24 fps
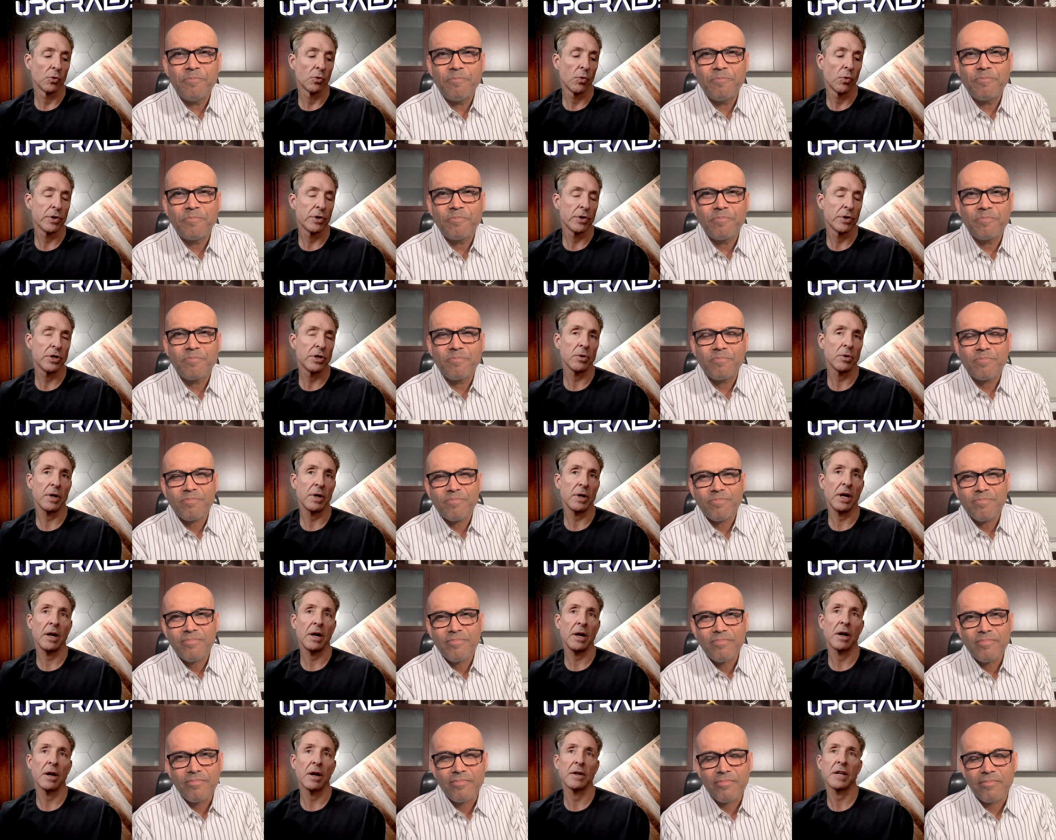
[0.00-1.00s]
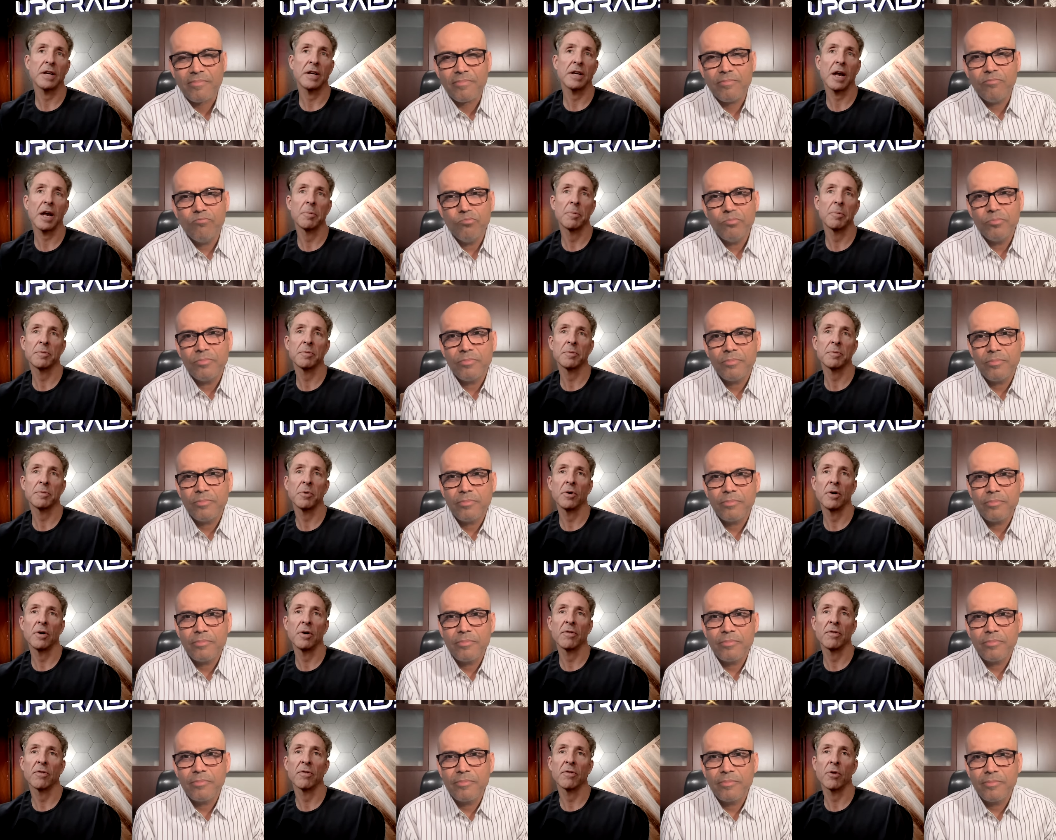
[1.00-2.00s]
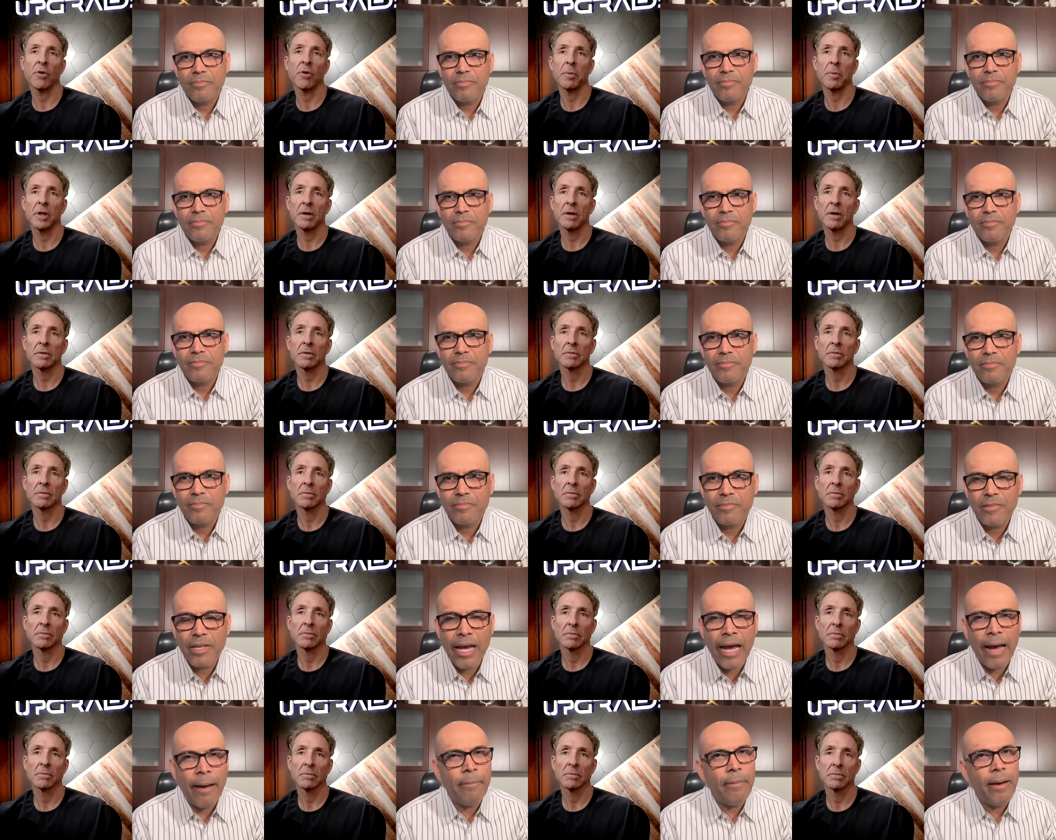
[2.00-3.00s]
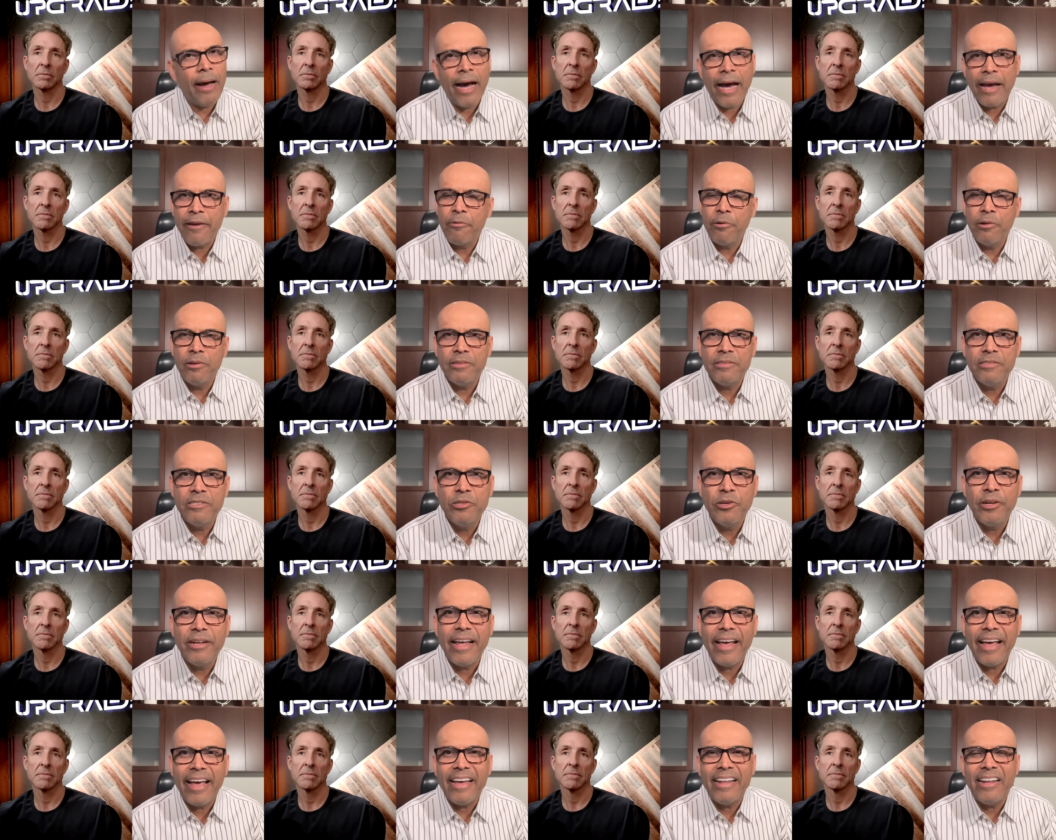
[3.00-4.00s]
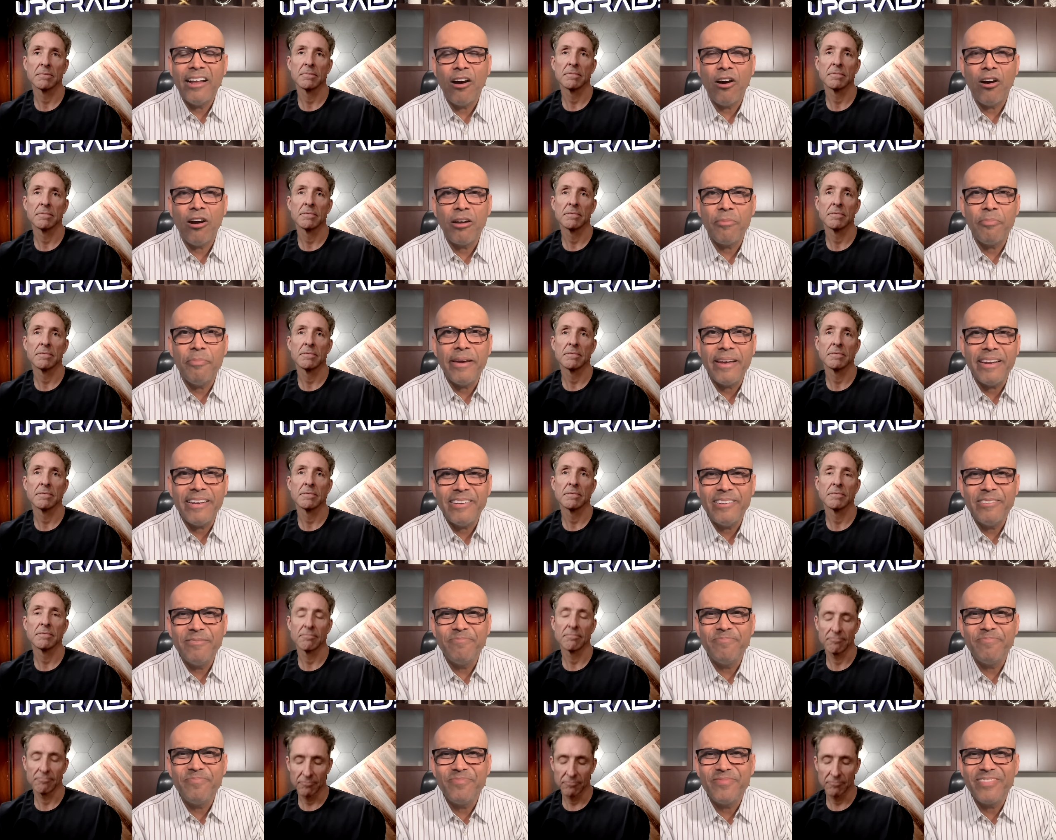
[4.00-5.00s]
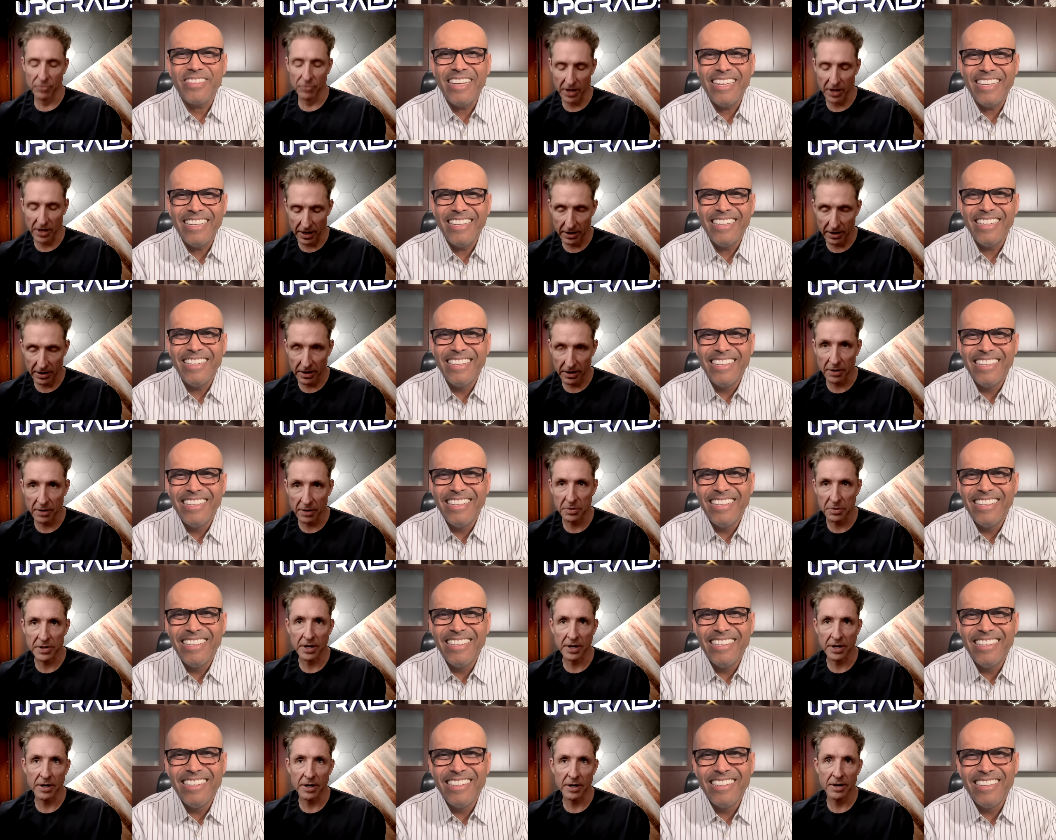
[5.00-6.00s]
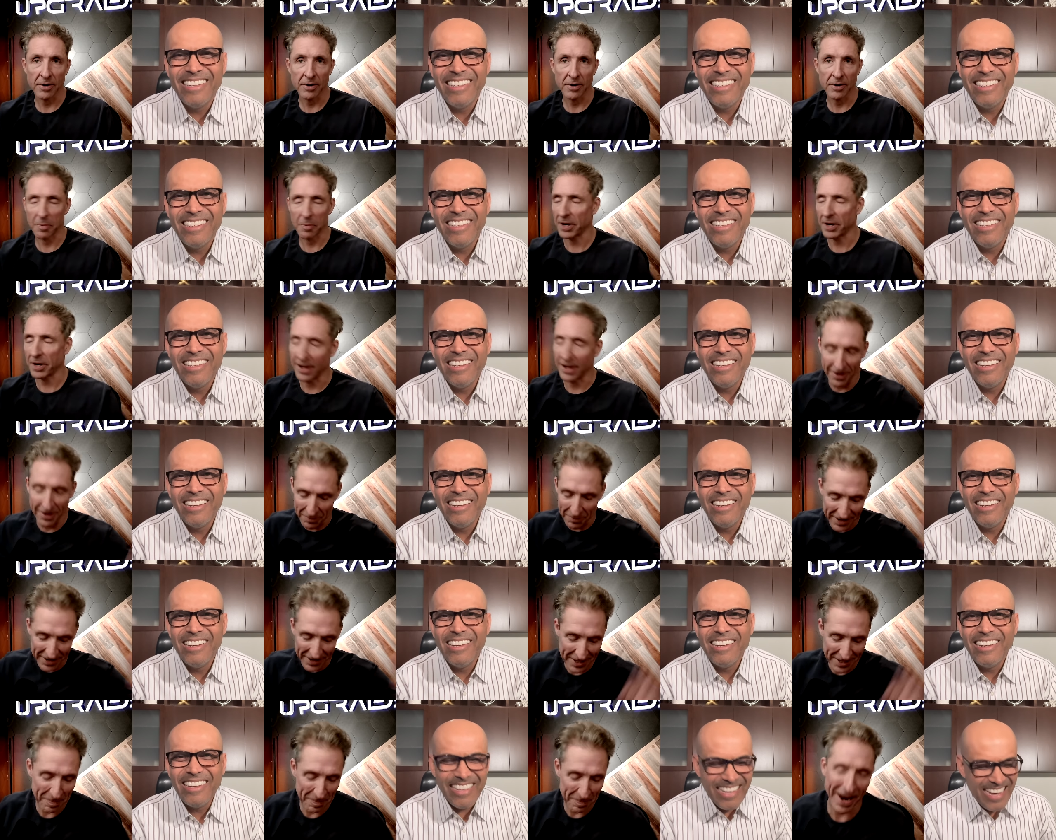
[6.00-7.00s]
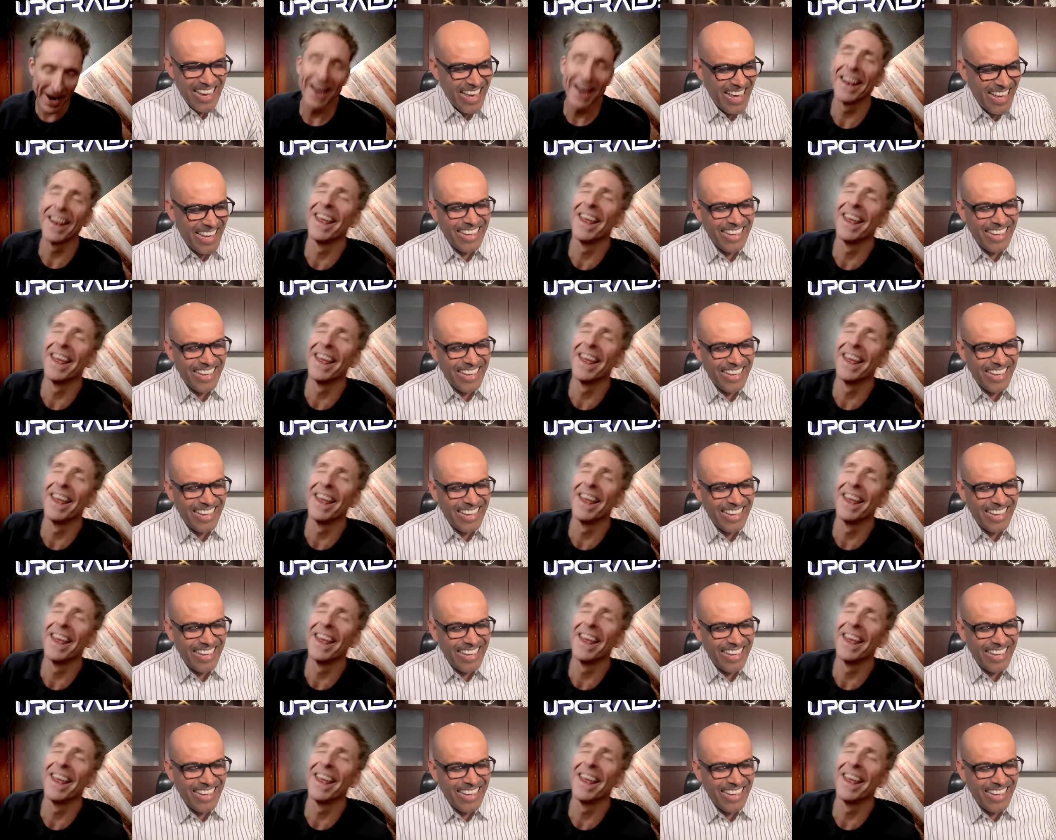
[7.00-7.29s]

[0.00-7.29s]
Speaker 1: Would you eat a tablespoon of your formula?
Speaker 2: I, I will do it
Speaker 1: in a heartbeat. Okay. Can we see it? I'm kidding. It would taste bad.